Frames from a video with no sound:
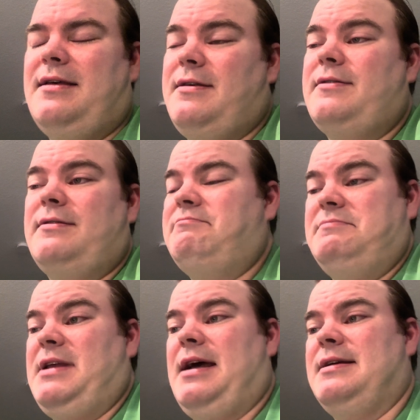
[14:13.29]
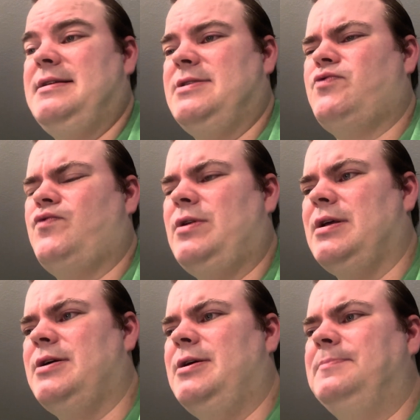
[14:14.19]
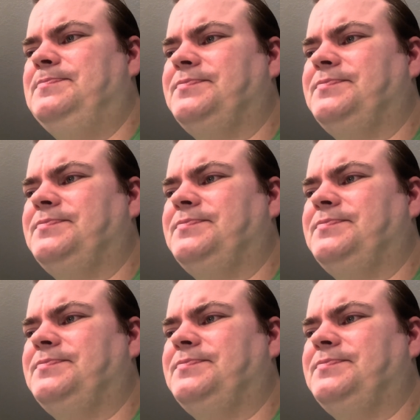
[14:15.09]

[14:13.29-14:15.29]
Yeah, it's really good.